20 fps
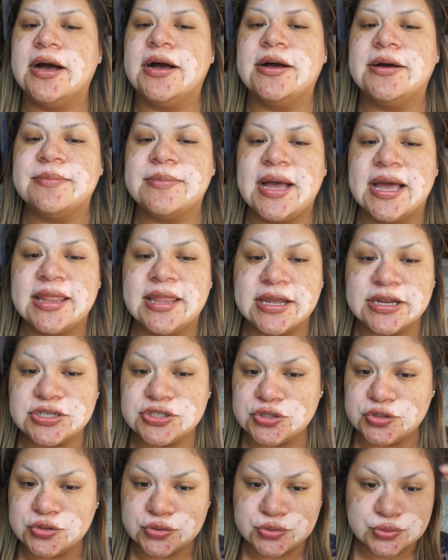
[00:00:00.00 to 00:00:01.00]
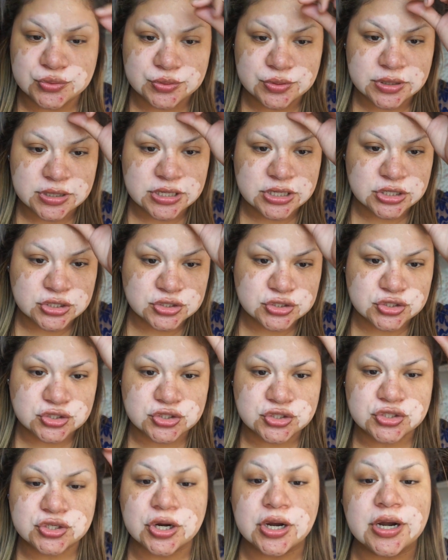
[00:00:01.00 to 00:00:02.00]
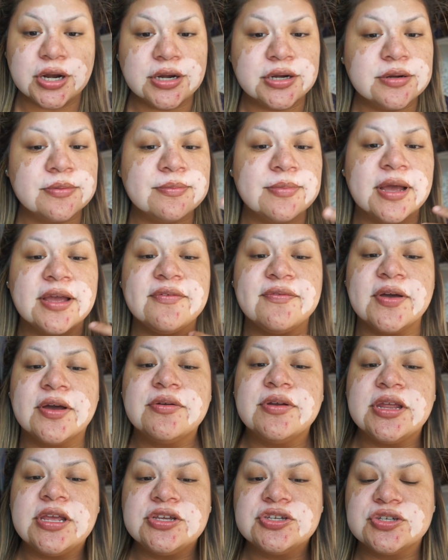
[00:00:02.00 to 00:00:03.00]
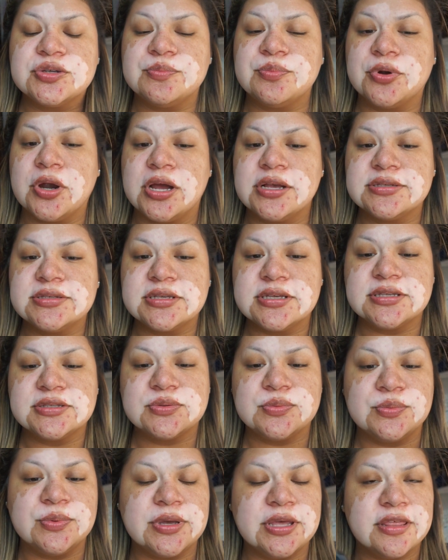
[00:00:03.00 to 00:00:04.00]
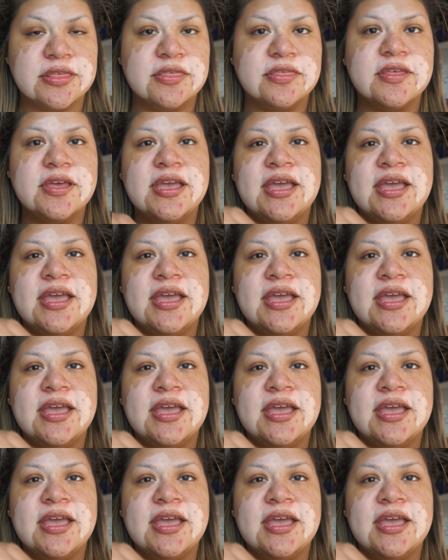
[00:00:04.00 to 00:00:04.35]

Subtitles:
I like to start my foundation process with